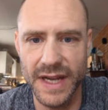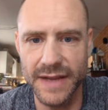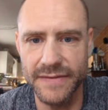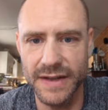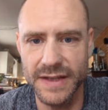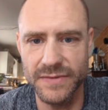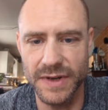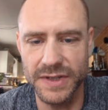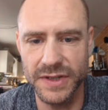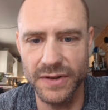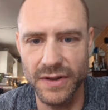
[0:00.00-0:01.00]
find this
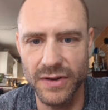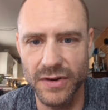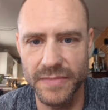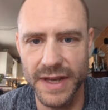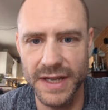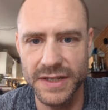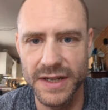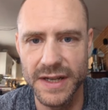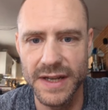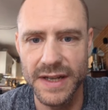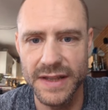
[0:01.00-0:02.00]
question? Go to the home page.
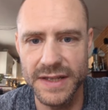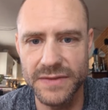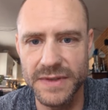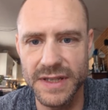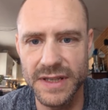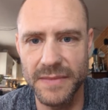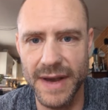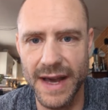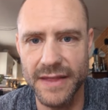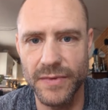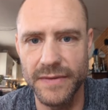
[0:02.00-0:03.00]
This one's in the
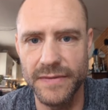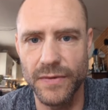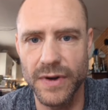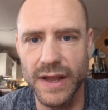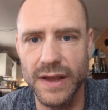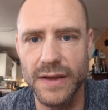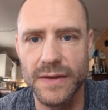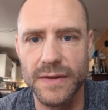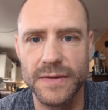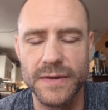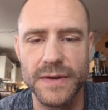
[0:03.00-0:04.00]
Math 140
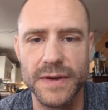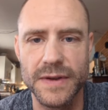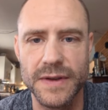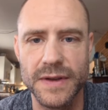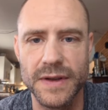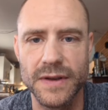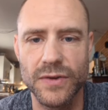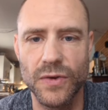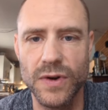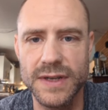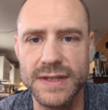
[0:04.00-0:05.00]

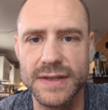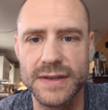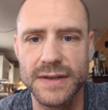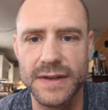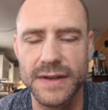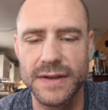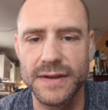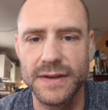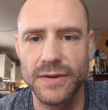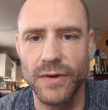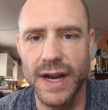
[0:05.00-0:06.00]
course,
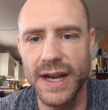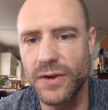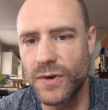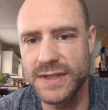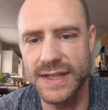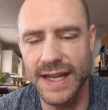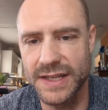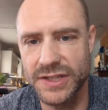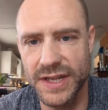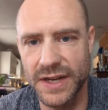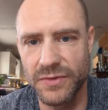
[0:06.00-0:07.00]
or any course that has
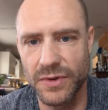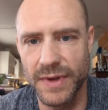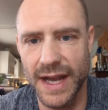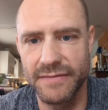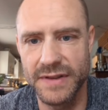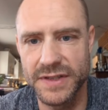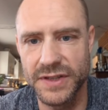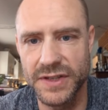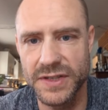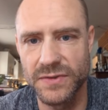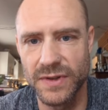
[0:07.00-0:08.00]
chain rule will have this. You
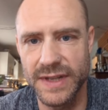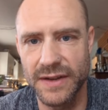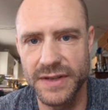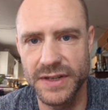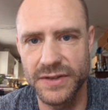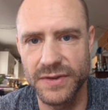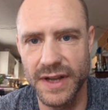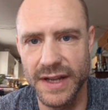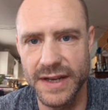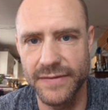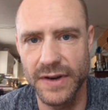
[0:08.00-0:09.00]
just scroll down to
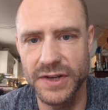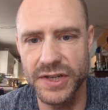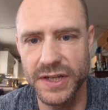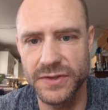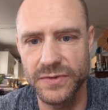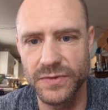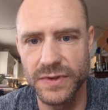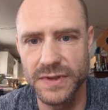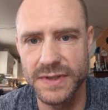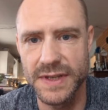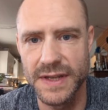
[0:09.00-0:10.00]
differentiation
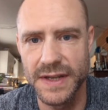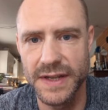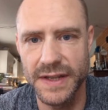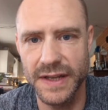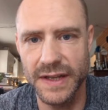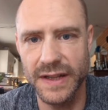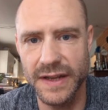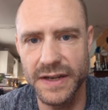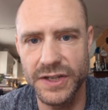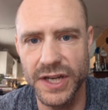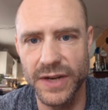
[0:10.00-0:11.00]
rules, you click
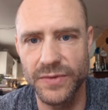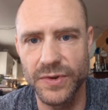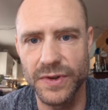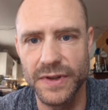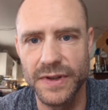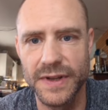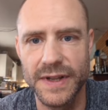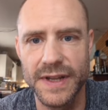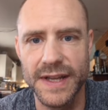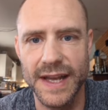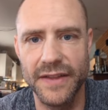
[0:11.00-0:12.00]
into chain rule,
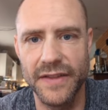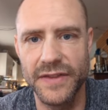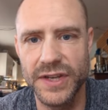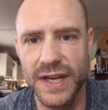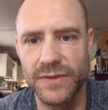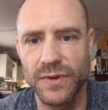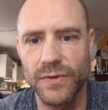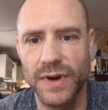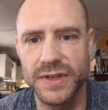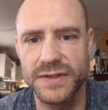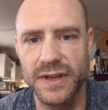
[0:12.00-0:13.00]
and then the chain rule
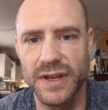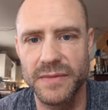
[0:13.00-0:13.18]
questions are going to be